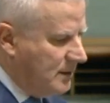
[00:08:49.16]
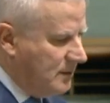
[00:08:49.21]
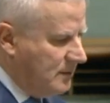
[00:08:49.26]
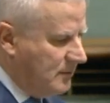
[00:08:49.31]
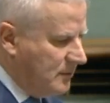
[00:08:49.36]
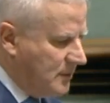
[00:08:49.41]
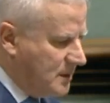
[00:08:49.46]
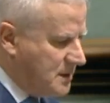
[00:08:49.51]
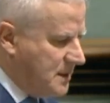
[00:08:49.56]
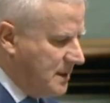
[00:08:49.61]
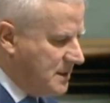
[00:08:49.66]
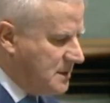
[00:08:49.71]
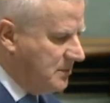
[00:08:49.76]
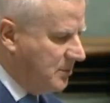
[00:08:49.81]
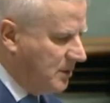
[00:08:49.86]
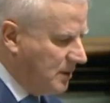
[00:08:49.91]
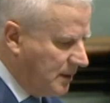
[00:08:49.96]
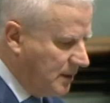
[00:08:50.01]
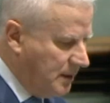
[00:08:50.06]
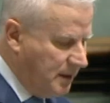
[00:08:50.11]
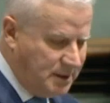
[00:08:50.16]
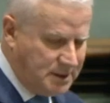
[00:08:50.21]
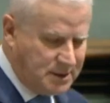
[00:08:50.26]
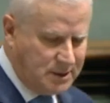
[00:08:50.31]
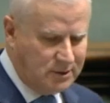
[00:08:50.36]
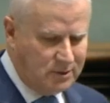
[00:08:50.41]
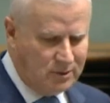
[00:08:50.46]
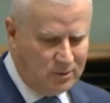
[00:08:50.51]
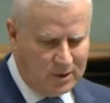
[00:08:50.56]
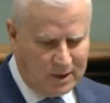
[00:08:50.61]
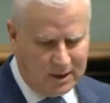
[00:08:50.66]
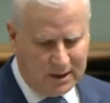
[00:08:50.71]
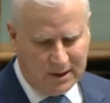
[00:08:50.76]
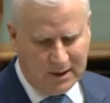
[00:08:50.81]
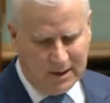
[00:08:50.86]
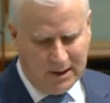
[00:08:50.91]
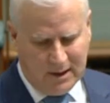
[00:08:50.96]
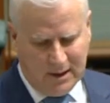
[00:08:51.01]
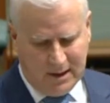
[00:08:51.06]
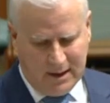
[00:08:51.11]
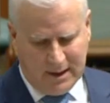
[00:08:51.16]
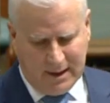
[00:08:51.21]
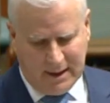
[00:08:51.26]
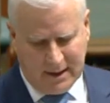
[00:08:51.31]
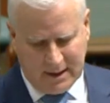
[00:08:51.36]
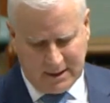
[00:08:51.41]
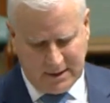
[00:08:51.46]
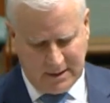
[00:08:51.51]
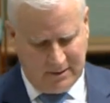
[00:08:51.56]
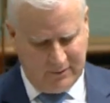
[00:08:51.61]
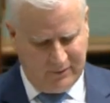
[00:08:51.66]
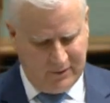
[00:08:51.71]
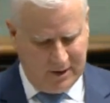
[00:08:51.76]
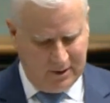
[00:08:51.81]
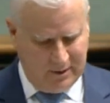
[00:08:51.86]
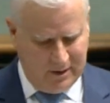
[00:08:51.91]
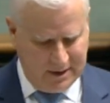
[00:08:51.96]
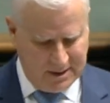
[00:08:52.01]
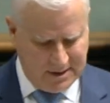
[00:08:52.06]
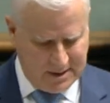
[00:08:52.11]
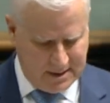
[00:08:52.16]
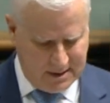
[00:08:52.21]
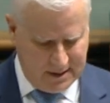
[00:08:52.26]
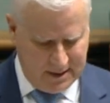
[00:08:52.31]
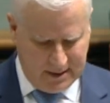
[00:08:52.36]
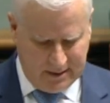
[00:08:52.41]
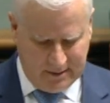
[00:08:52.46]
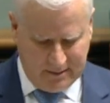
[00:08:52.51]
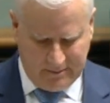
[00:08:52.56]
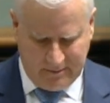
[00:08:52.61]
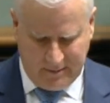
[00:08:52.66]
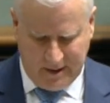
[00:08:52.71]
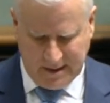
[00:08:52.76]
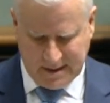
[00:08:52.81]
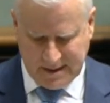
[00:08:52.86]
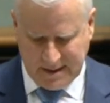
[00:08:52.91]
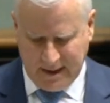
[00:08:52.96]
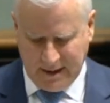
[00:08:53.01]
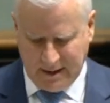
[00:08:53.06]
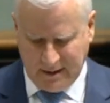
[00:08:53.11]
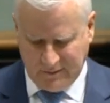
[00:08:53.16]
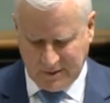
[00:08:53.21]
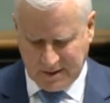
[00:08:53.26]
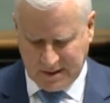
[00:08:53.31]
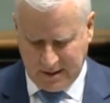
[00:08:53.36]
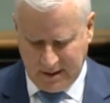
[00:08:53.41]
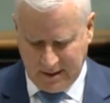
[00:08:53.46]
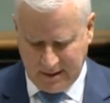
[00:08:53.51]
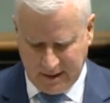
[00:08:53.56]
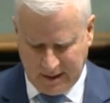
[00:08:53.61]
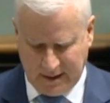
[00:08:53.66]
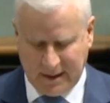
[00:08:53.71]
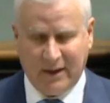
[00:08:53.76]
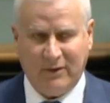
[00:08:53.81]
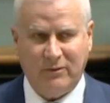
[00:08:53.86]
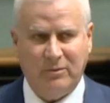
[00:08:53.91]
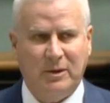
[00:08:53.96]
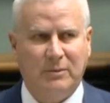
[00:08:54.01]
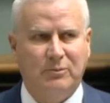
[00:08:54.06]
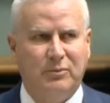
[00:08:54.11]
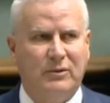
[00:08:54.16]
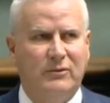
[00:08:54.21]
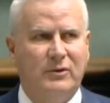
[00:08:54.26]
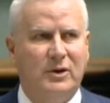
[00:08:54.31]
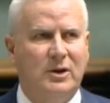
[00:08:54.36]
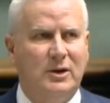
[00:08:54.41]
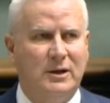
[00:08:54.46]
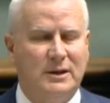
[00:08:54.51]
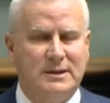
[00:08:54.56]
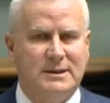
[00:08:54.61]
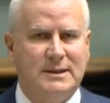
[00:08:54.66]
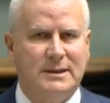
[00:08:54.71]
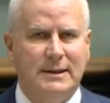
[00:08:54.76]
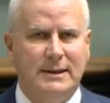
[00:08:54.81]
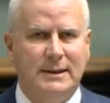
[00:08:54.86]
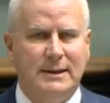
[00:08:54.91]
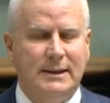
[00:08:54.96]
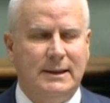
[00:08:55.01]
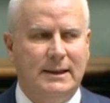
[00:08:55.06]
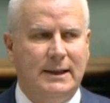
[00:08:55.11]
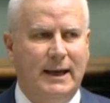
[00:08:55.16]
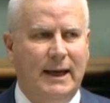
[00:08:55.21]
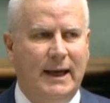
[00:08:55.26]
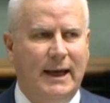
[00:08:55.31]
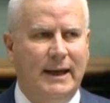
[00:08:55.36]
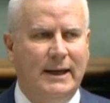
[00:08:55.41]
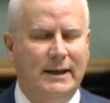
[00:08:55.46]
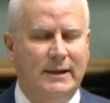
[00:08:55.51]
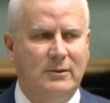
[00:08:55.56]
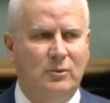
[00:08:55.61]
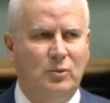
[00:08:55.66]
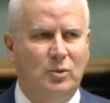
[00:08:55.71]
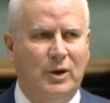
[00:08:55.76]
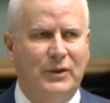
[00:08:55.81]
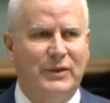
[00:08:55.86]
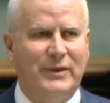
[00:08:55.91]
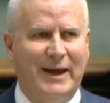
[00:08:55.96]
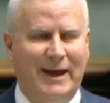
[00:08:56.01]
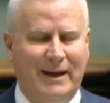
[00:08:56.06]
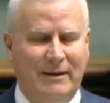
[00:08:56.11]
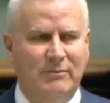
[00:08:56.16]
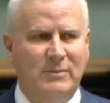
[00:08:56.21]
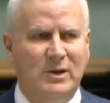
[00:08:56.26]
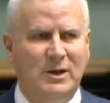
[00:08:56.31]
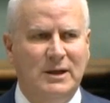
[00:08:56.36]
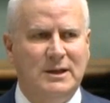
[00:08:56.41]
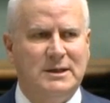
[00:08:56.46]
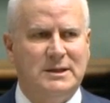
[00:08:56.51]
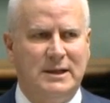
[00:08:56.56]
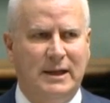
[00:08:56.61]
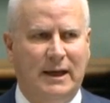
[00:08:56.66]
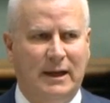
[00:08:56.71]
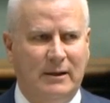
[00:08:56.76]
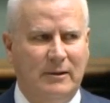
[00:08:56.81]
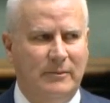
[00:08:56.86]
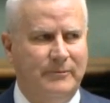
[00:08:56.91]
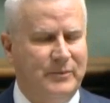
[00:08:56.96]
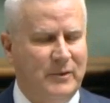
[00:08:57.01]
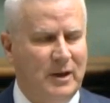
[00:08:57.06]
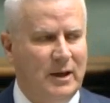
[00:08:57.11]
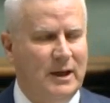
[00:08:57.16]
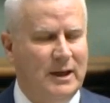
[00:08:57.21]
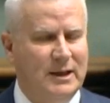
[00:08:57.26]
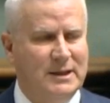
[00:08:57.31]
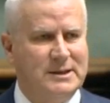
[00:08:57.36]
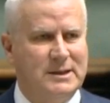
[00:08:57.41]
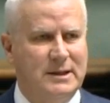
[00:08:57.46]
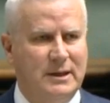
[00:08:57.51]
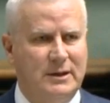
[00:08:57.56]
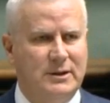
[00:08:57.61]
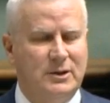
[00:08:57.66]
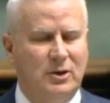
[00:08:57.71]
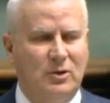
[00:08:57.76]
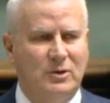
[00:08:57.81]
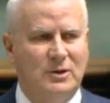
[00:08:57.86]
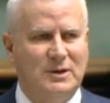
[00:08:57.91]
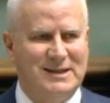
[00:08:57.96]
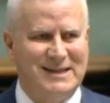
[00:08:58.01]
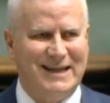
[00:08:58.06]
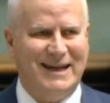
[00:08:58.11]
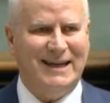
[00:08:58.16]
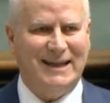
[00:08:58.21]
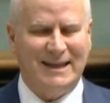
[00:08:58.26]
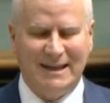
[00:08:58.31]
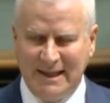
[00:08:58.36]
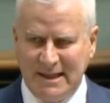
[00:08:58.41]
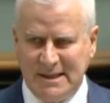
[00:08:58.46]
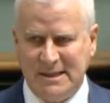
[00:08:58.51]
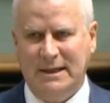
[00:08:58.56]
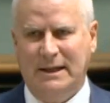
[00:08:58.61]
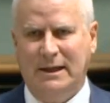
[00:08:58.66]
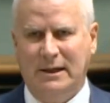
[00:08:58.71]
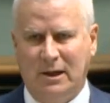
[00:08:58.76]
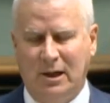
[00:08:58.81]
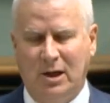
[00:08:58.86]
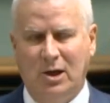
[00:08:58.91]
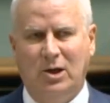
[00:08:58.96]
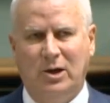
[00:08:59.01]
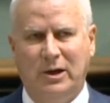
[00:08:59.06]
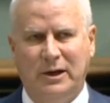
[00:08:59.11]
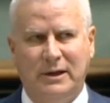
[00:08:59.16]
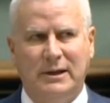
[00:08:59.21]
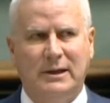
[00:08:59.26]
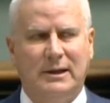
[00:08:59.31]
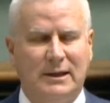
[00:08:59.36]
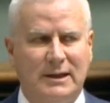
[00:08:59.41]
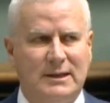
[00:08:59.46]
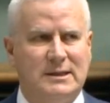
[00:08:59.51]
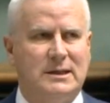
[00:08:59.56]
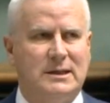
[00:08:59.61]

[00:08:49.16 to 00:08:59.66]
accessibility to the various incentives that government provides. And what that means now is that doctors are less inclined and less